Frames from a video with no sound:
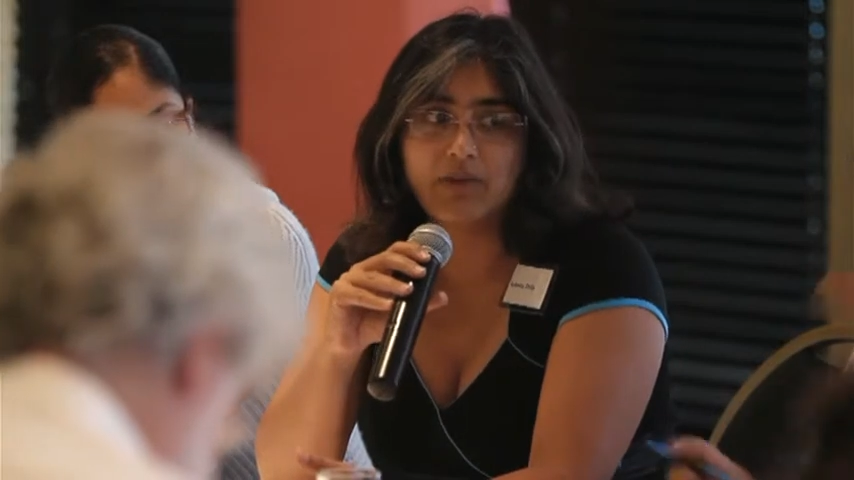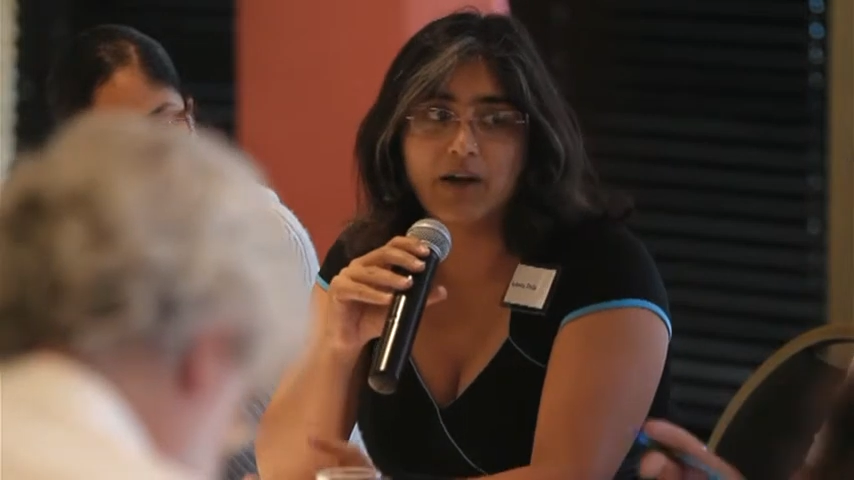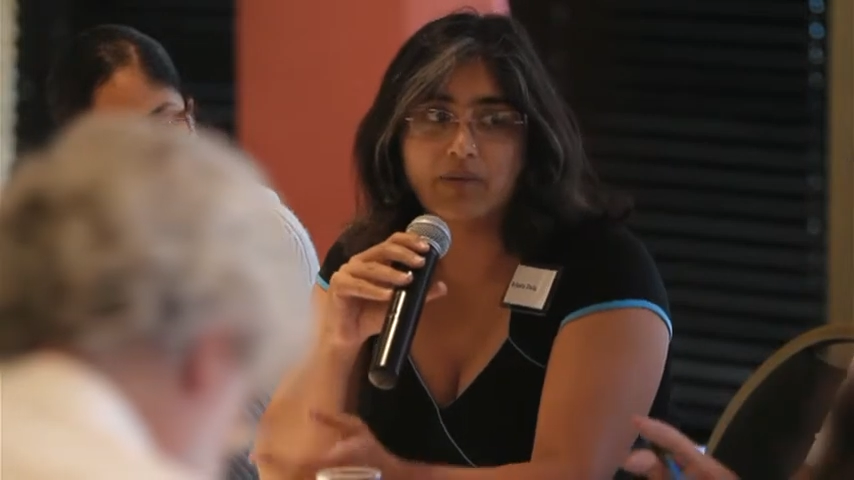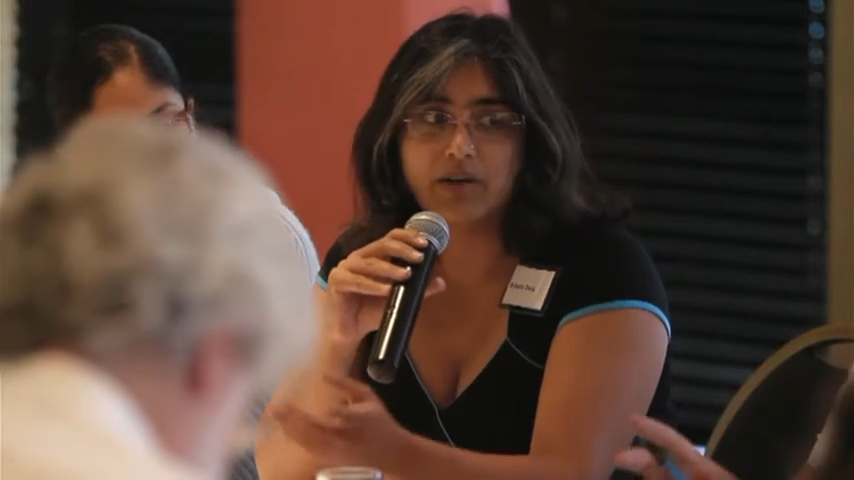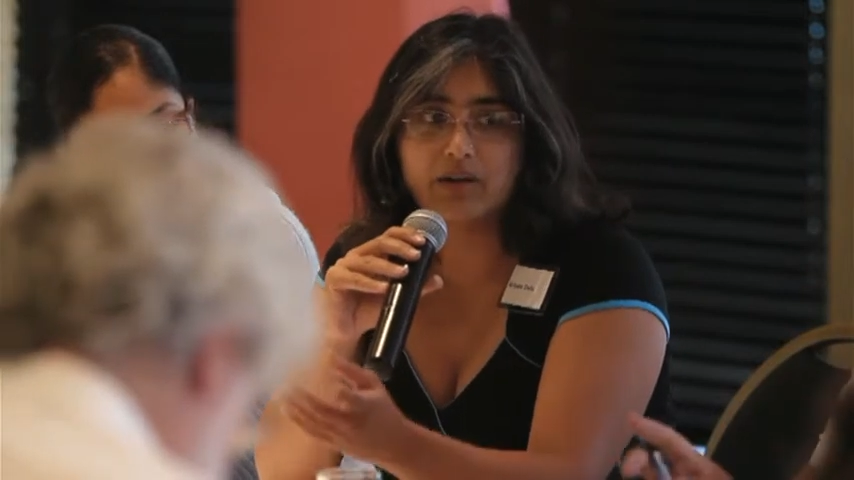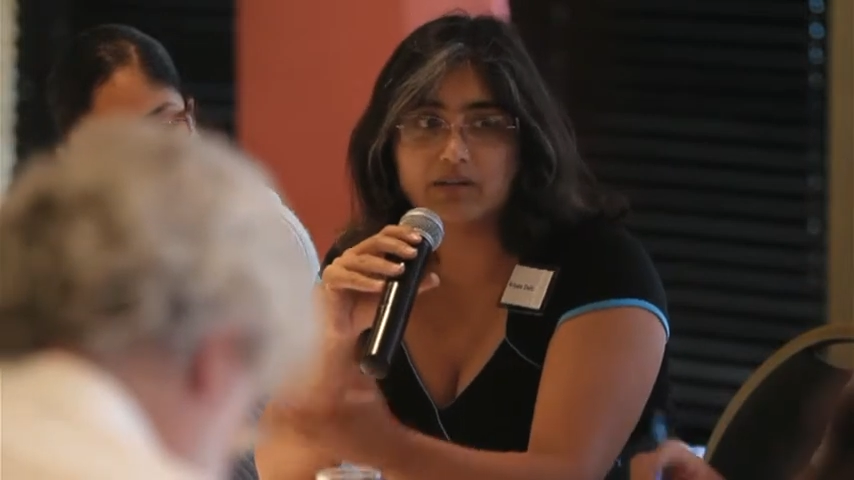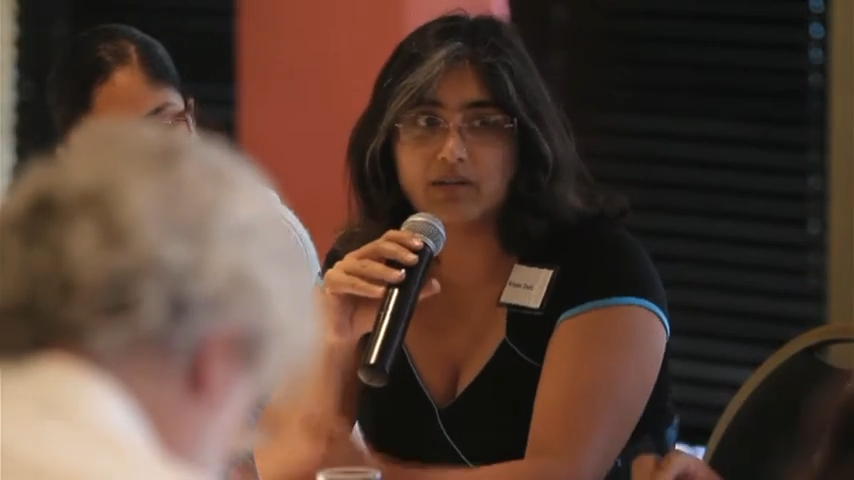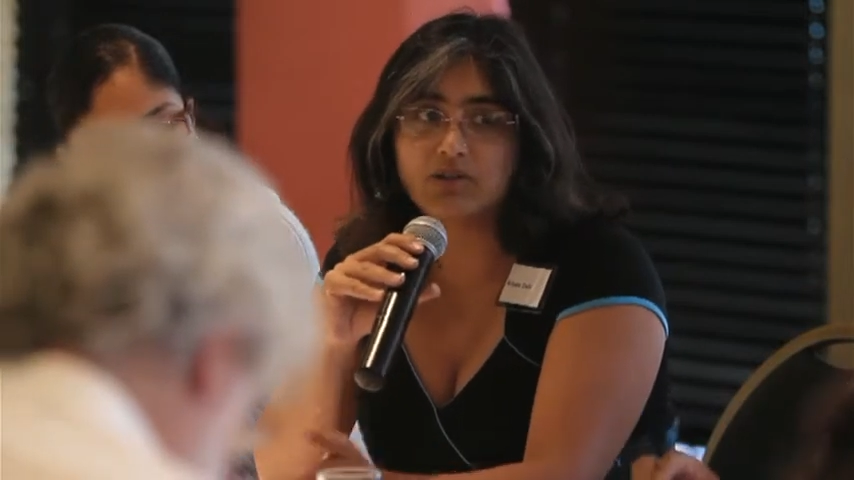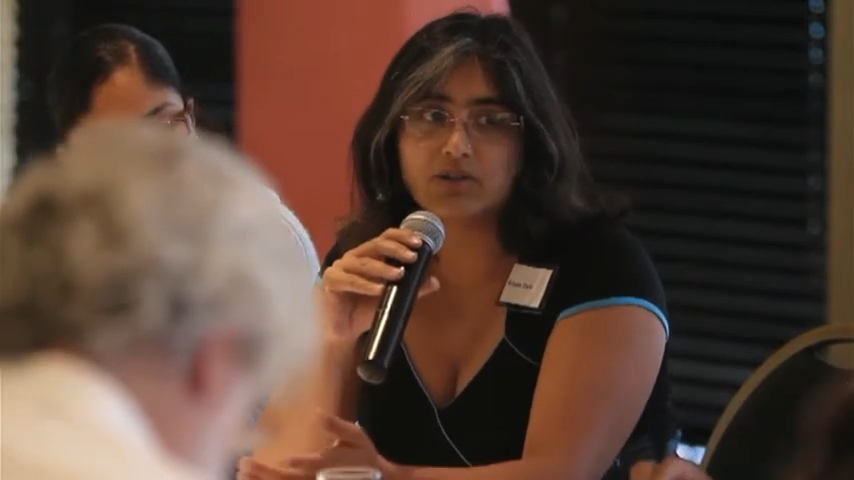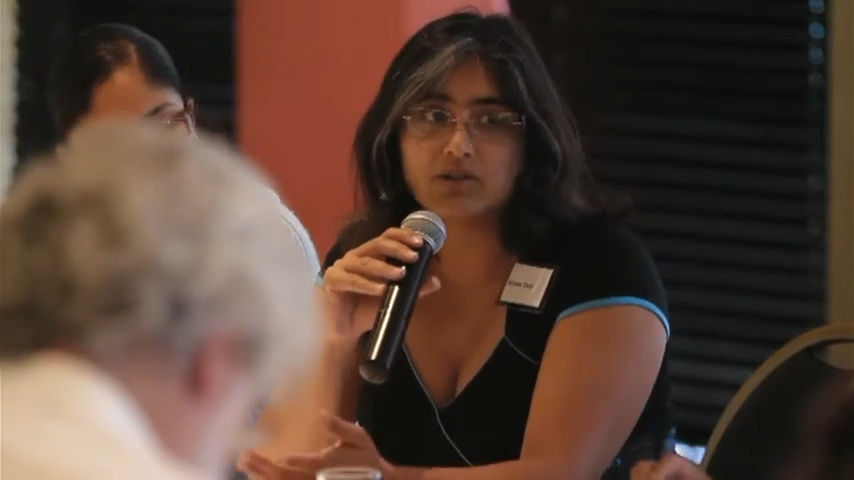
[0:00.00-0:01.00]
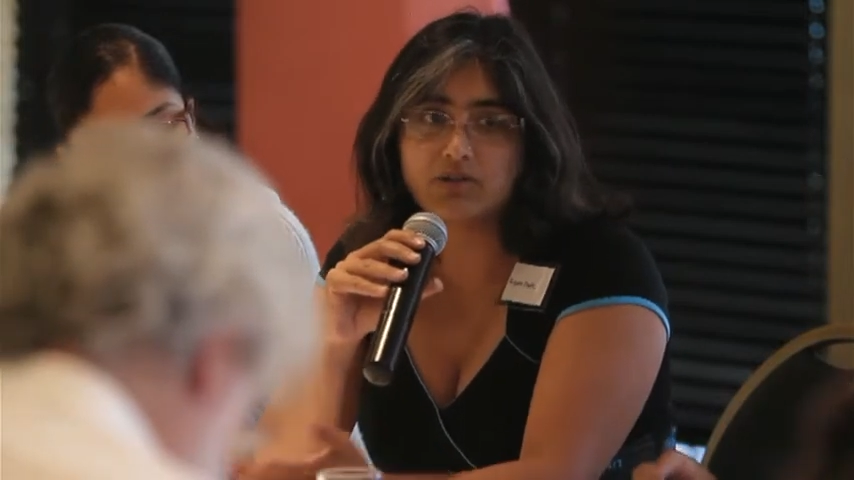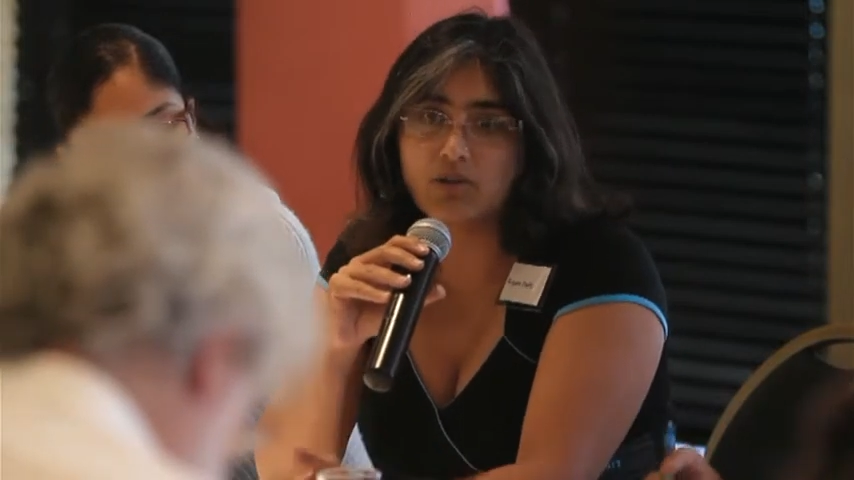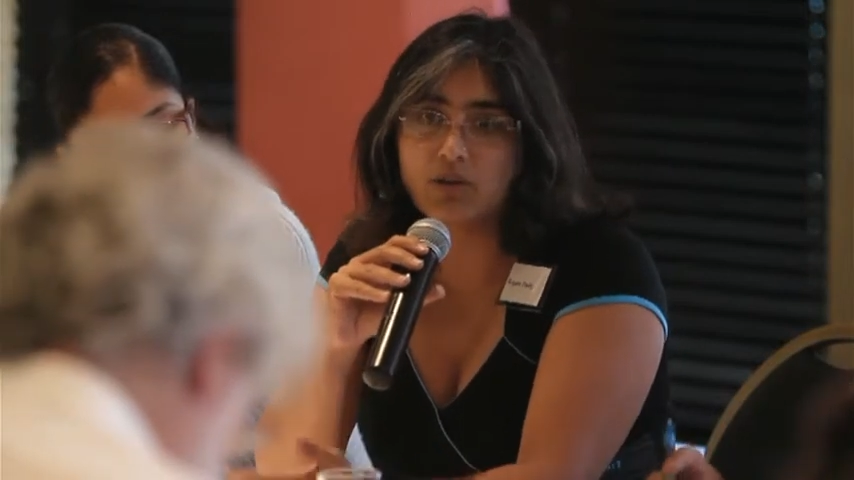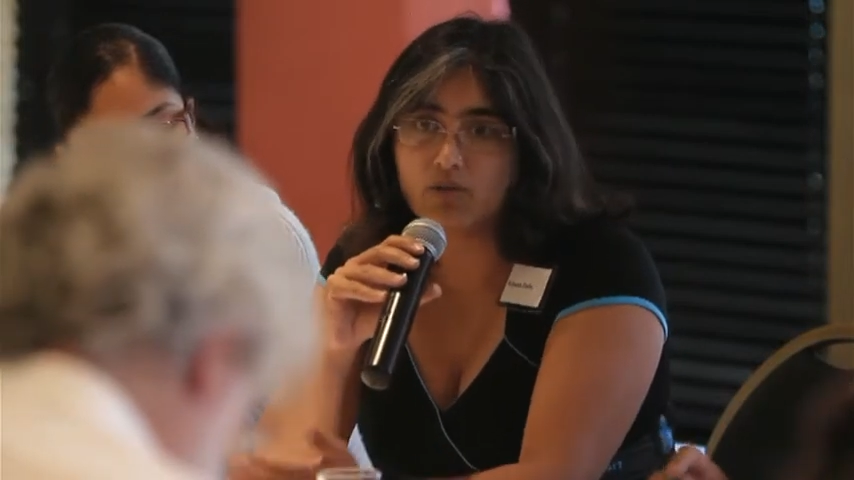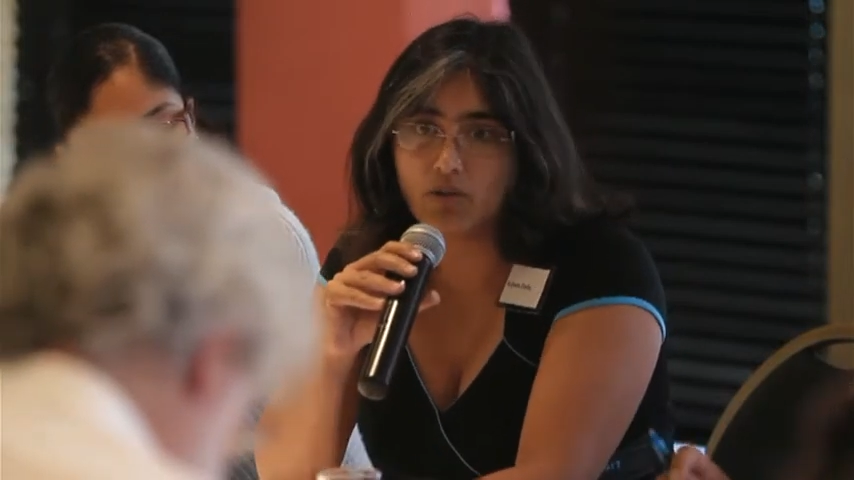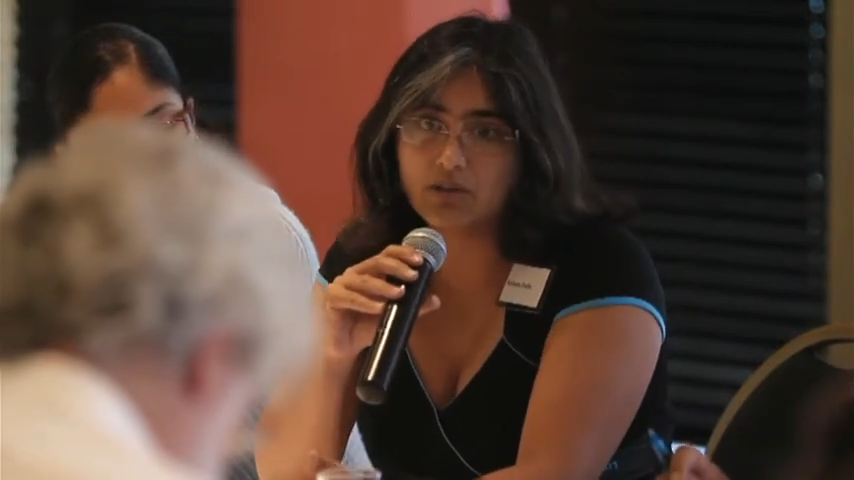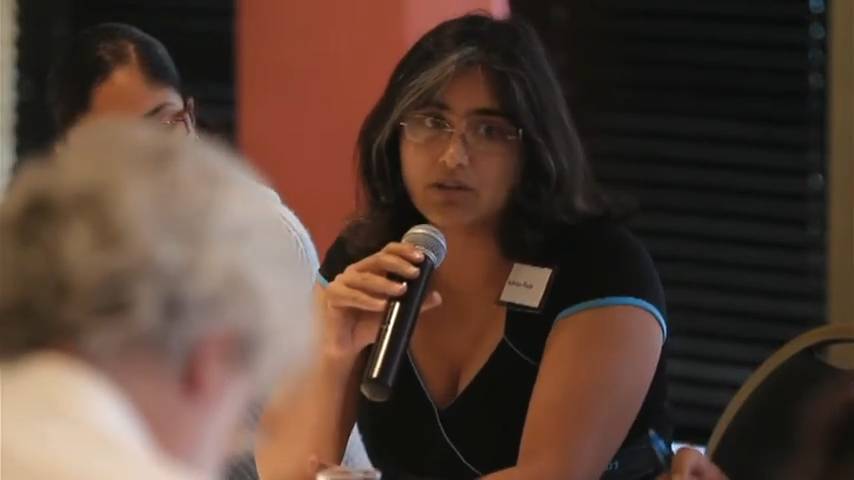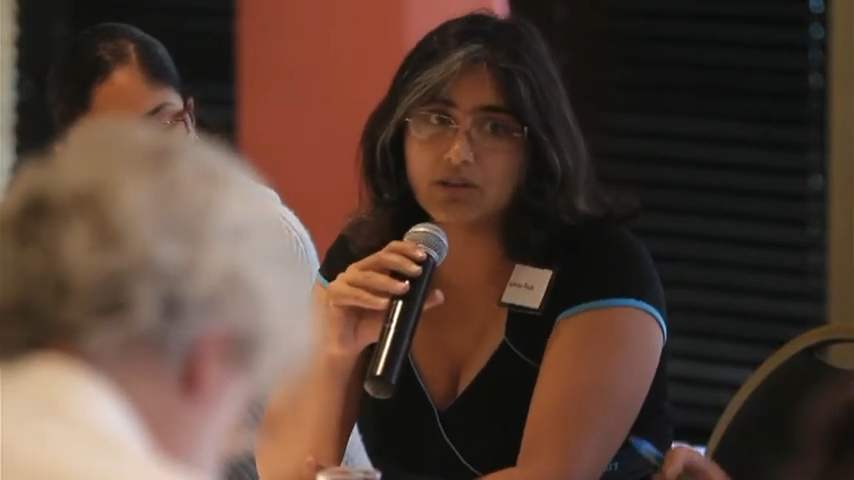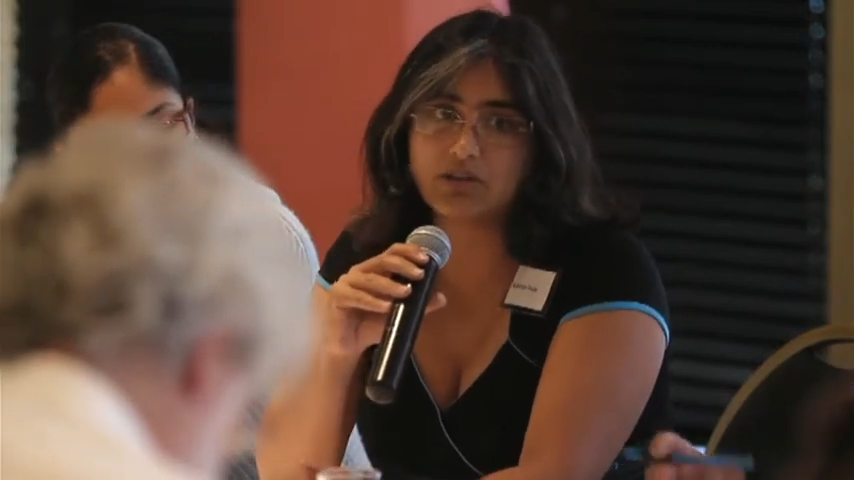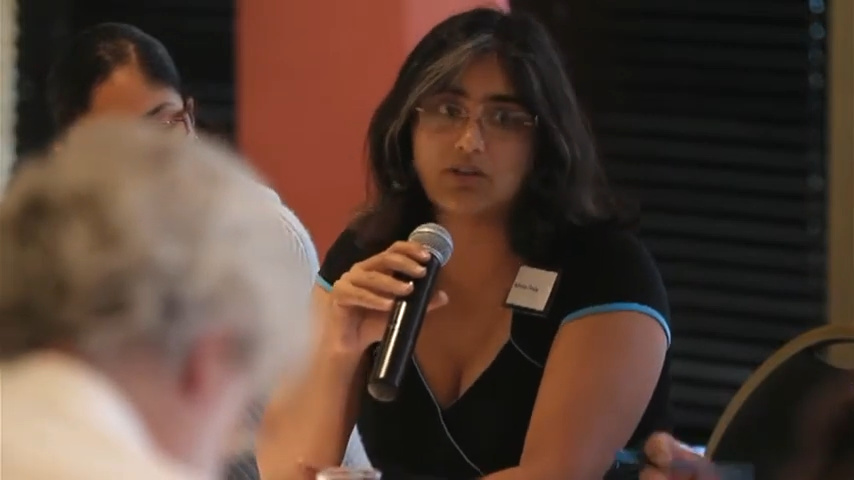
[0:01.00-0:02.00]
around the solutions stroke fault
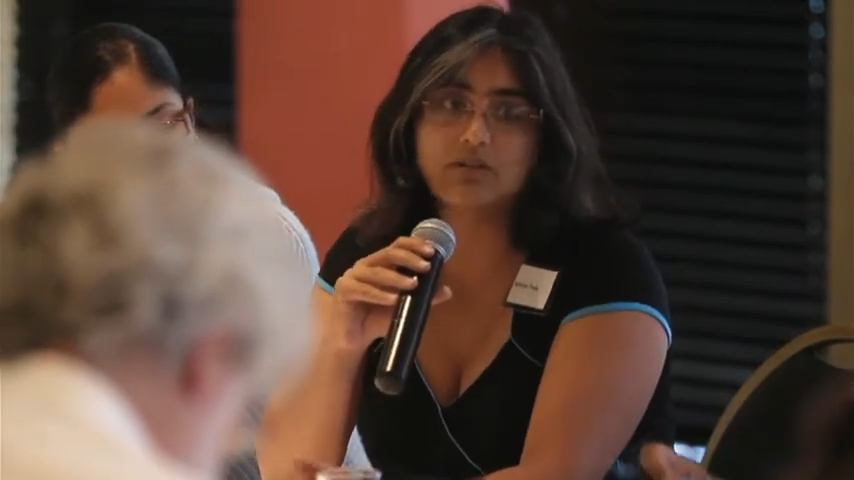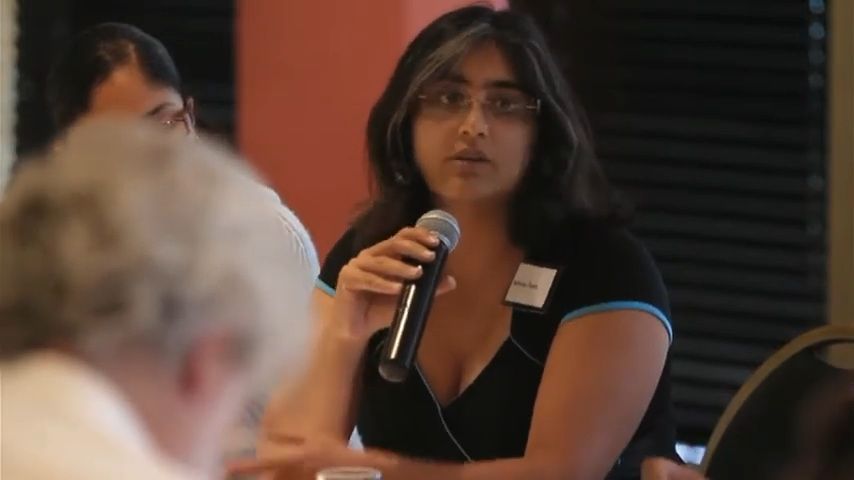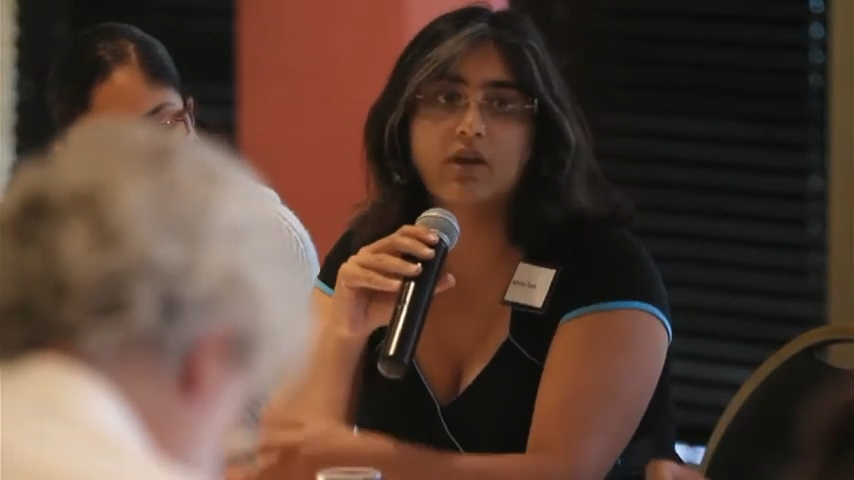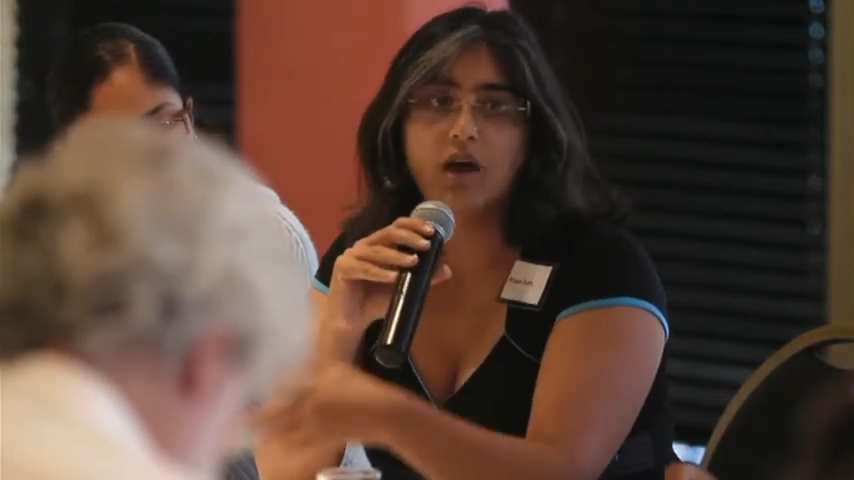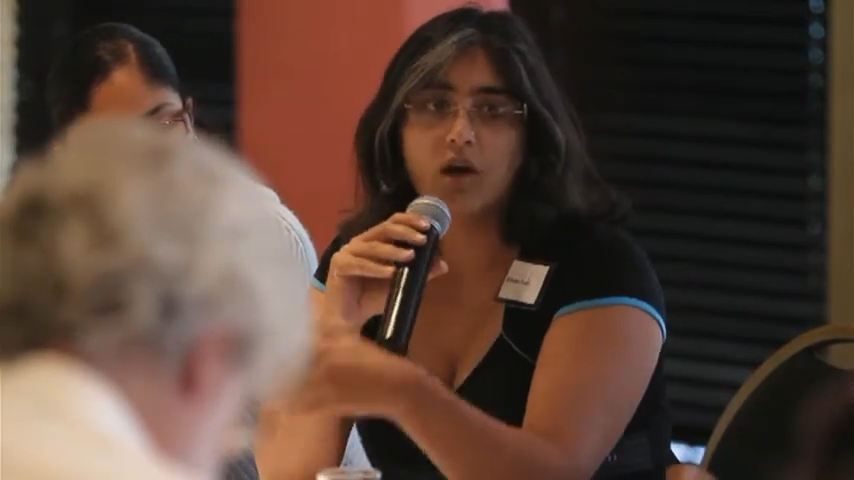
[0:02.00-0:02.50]
solutions.